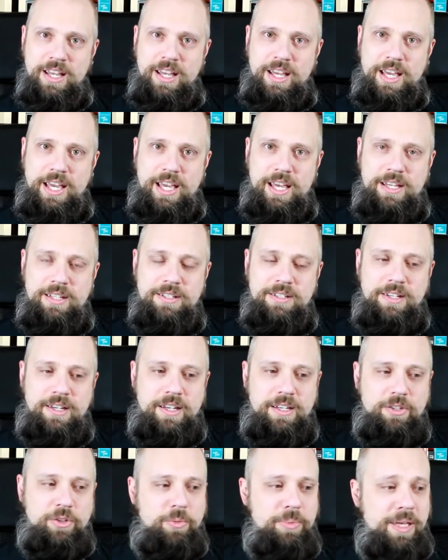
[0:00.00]

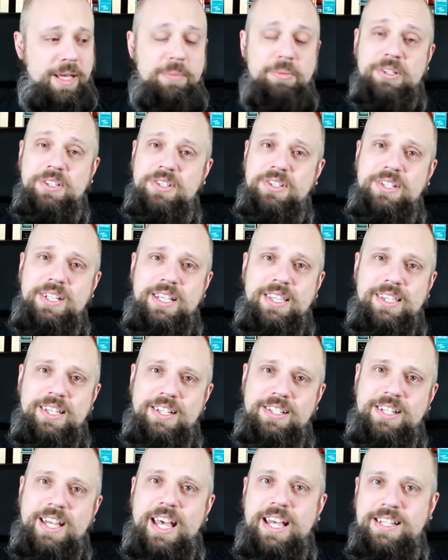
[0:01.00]
and you'll be able to see
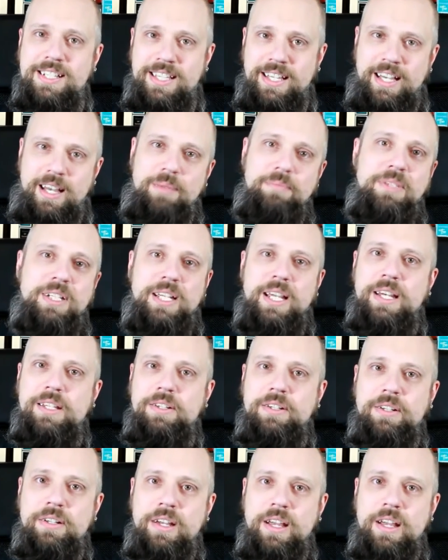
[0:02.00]
things as they come together.